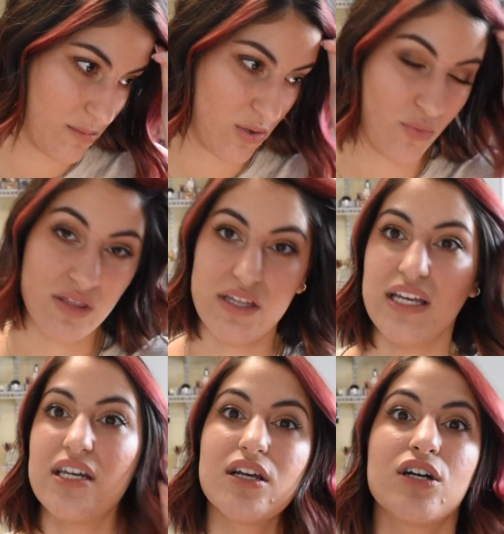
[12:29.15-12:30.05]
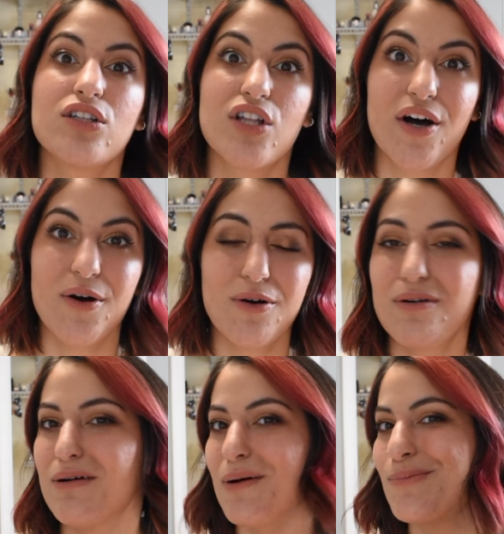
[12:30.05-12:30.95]
within
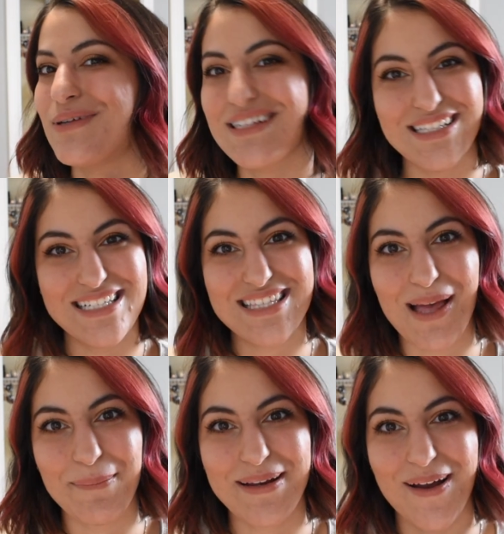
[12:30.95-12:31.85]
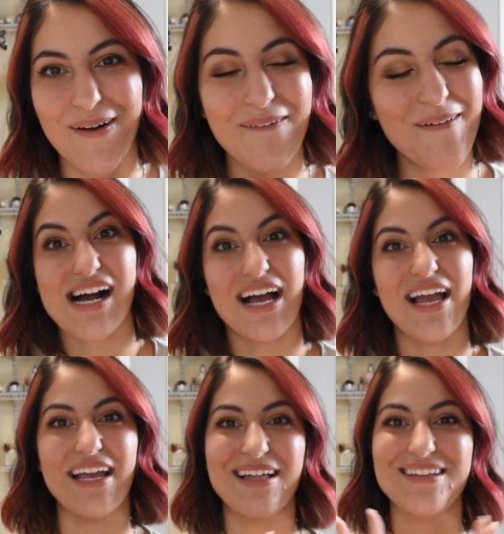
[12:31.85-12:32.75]
Glo, please let me know.
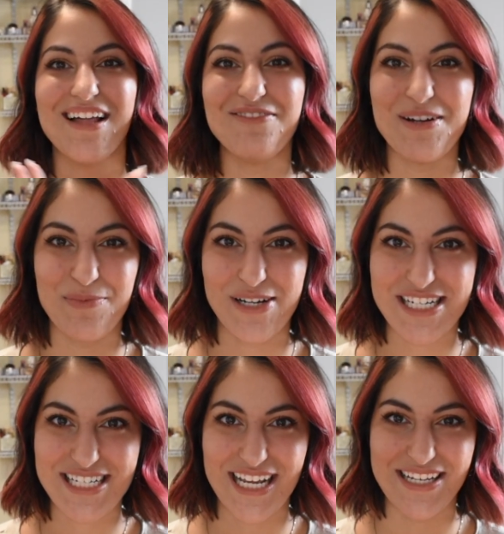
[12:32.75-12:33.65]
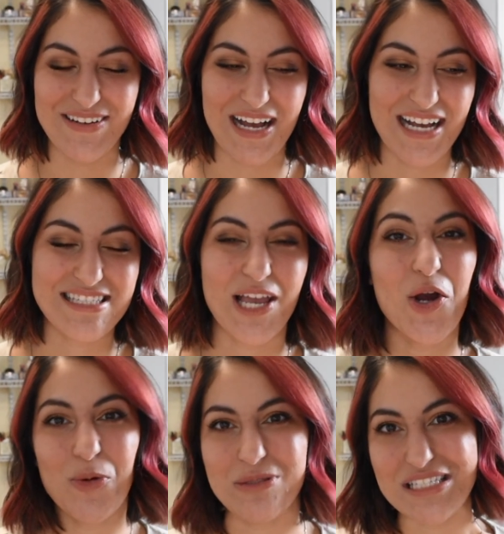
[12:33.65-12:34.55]
I love and appreciate you guys. I
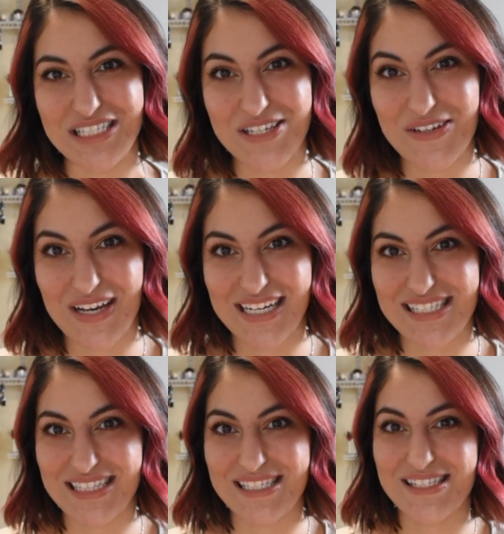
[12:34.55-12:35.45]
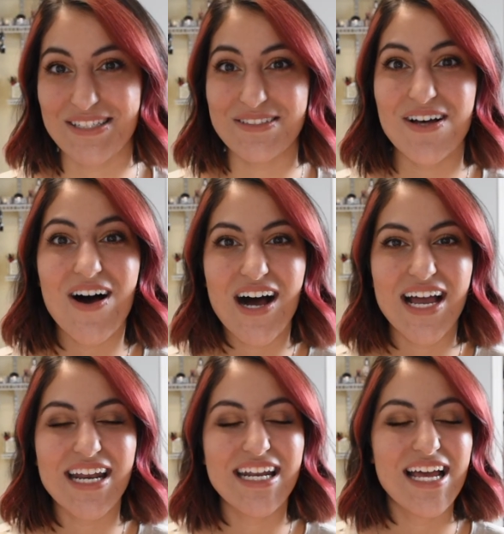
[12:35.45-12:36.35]
hope to see you guys in the
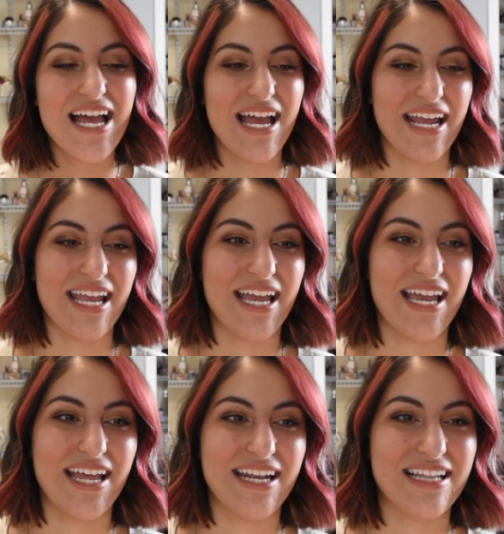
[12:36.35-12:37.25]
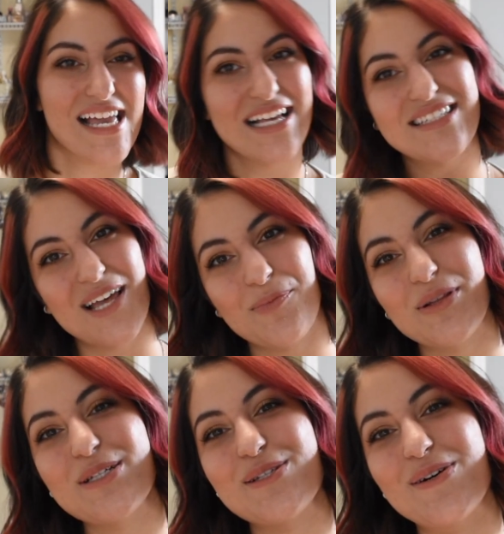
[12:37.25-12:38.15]
salon. And like I said,
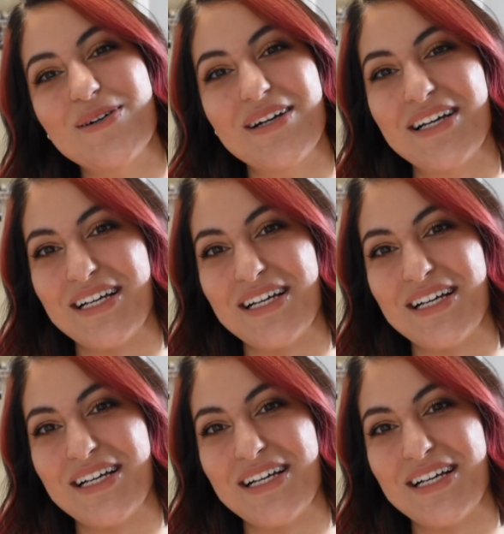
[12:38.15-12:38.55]
please don't